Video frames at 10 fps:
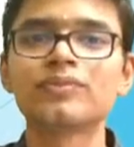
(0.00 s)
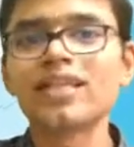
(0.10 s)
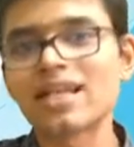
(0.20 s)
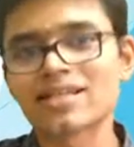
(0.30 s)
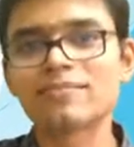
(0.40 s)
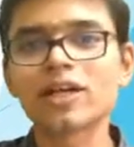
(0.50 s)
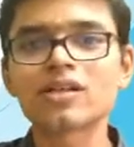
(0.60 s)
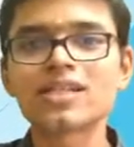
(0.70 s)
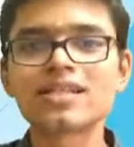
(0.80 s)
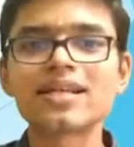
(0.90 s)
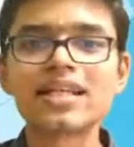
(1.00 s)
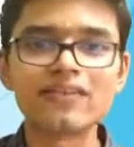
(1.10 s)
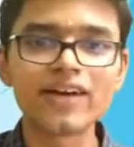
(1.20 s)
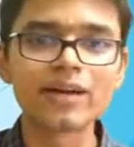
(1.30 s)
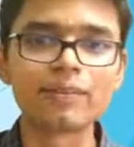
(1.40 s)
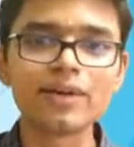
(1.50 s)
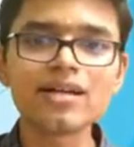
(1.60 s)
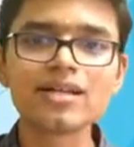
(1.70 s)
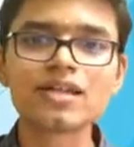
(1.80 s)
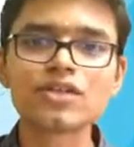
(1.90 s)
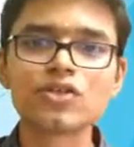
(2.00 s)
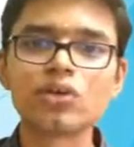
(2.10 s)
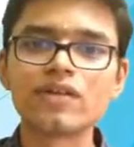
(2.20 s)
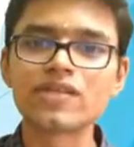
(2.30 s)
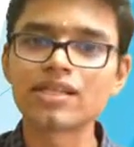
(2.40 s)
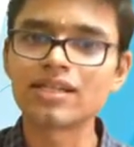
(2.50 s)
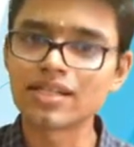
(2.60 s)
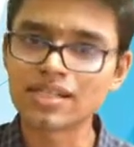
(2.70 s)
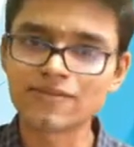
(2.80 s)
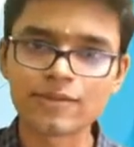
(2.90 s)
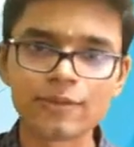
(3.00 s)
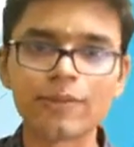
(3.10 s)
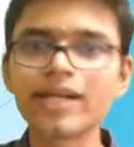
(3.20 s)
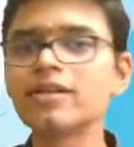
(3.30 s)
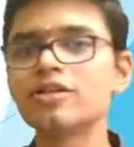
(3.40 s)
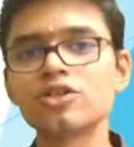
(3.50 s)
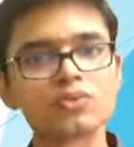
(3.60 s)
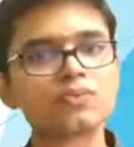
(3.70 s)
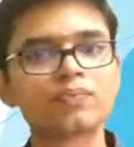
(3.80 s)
Yes, because it is an even number. So it is divisible by 2.